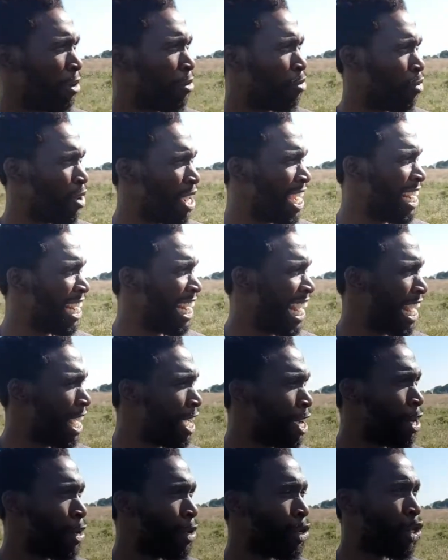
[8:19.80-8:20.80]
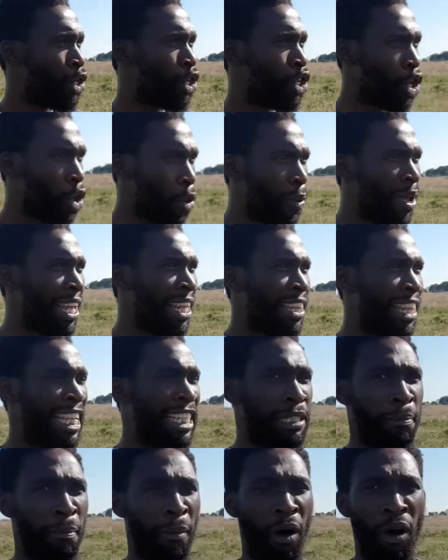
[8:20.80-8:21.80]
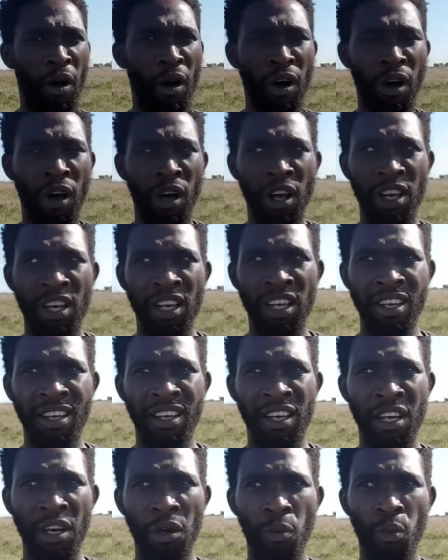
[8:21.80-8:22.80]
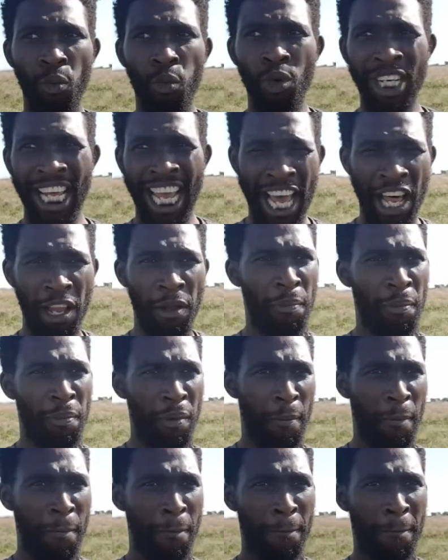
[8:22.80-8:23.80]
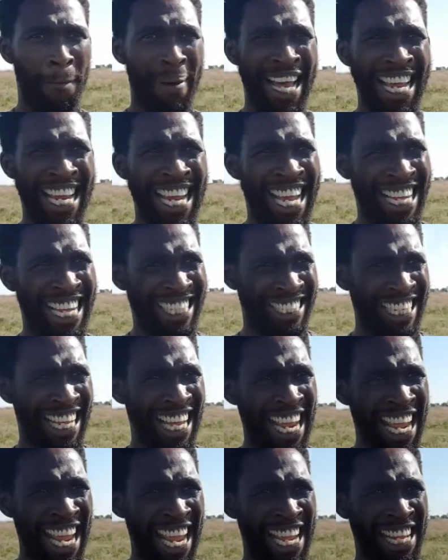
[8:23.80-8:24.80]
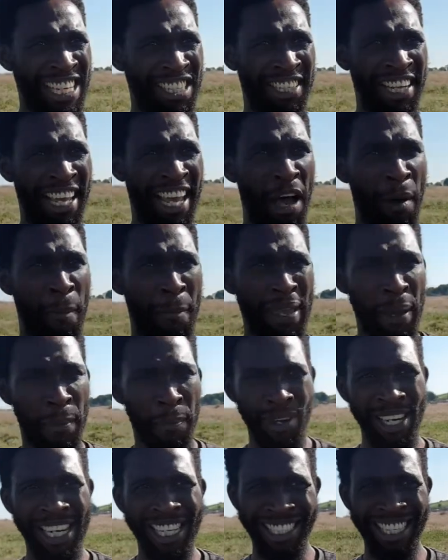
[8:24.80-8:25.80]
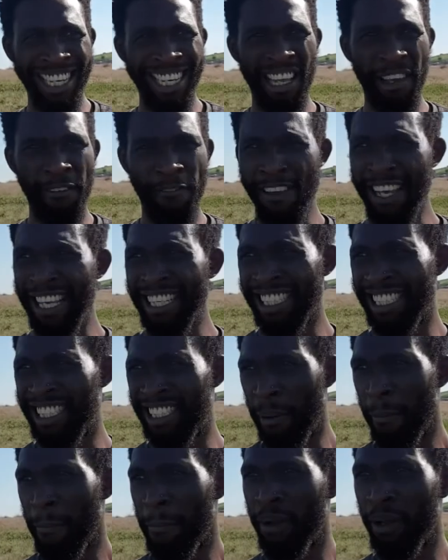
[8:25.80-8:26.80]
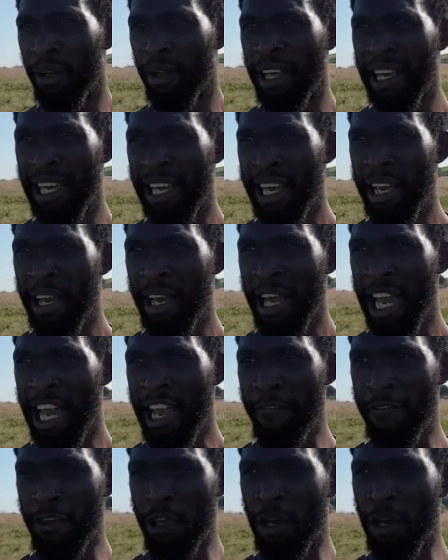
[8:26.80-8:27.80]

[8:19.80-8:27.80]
think really doing this more would help my anxiety, to help me appreciate that things are simple if